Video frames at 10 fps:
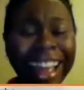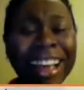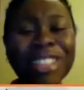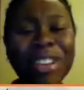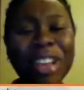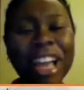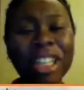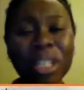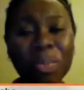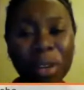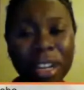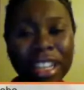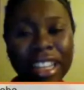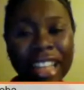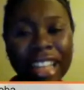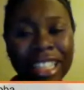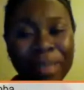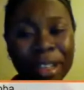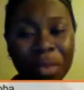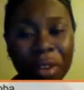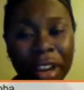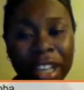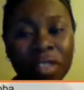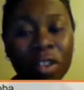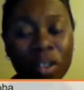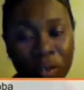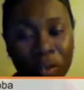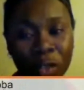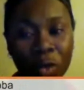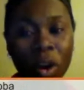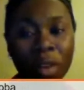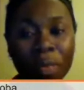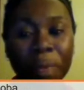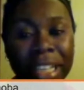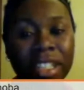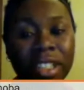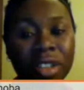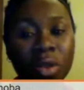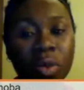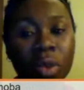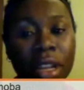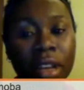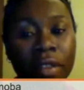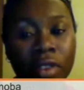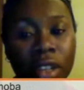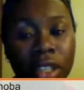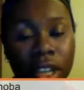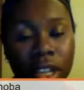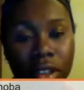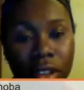So yeah, just put in that's my surprise. First, one person is going to win a free ticket to the